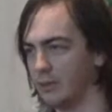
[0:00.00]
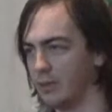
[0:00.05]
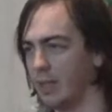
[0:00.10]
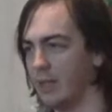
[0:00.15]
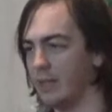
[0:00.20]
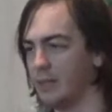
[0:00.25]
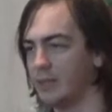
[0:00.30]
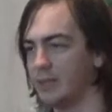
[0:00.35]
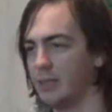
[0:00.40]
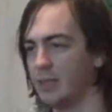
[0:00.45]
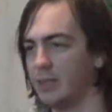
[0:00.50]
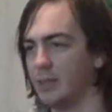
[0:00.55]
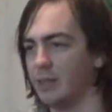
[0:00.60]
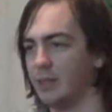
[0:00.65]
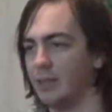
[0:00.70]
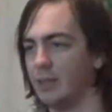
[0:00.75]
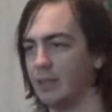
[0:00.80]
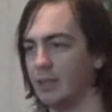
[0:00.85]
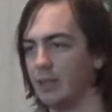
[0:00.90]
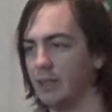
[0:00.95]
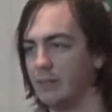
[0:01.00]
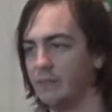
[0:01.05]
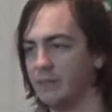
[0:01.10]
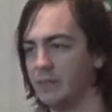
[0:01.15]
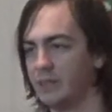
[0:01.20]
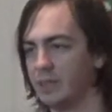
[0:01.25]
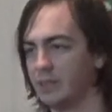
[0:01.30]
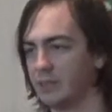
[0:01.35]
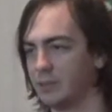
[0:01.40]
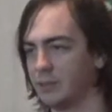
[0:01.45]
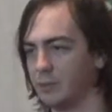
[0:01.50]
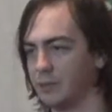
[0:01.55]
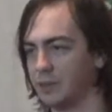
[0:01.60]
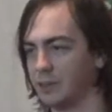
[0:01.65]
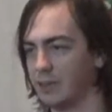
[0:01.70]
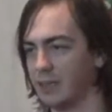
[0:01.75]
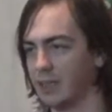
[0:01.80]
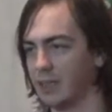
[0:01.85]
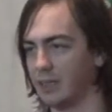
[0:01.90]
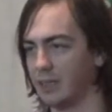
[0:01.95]
yeah, it's here. It even says so on the
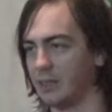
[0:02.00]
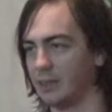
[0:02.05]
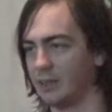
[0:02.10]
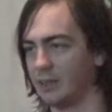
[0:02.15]
sign.